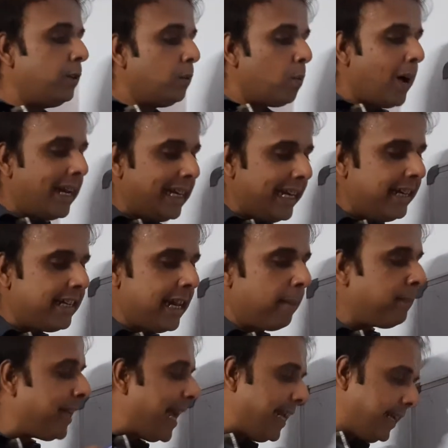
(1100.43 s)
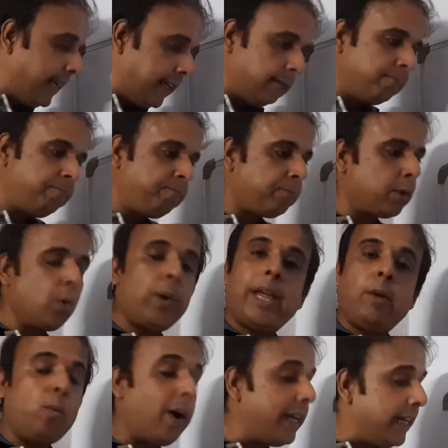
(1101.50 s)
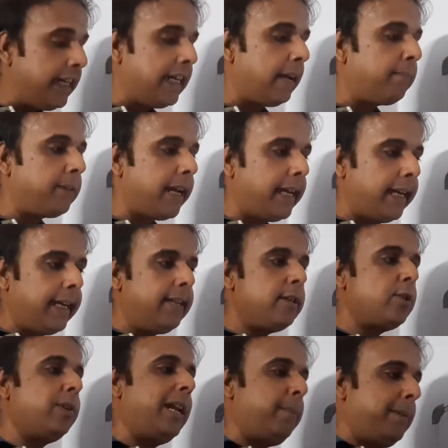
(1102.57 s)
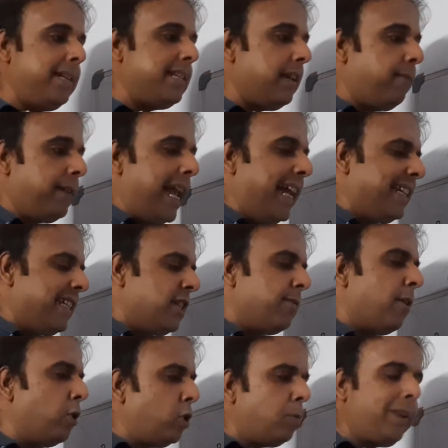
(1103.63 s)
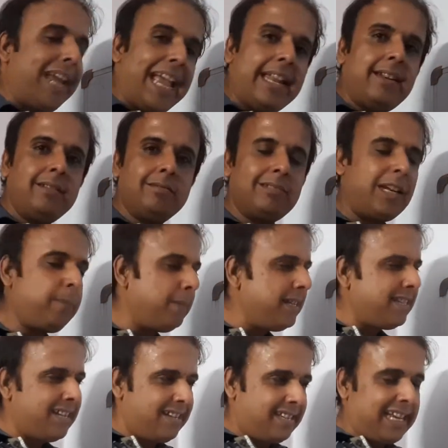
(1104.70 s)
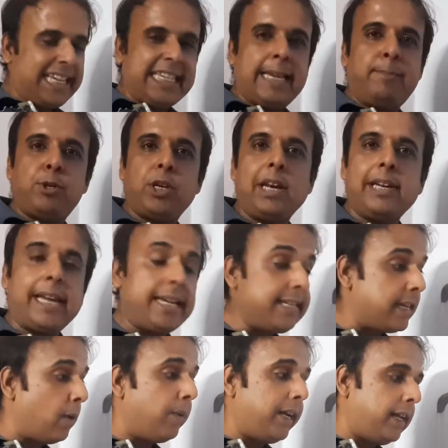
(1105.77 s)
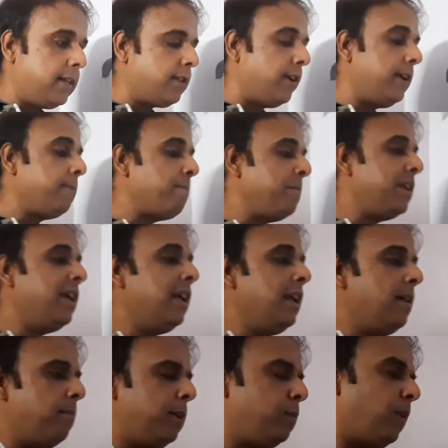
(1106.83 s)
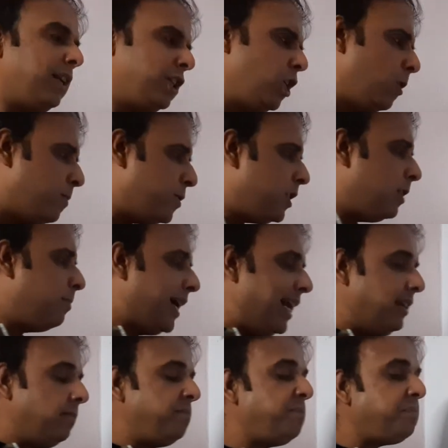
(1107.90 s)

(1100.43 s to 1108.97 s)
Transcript: 1,8-naphthyridine, okay, 1,8-naphthyridine. So that means if X is found to be N, that means it is an exceptional case nowadays, right? But what they observe that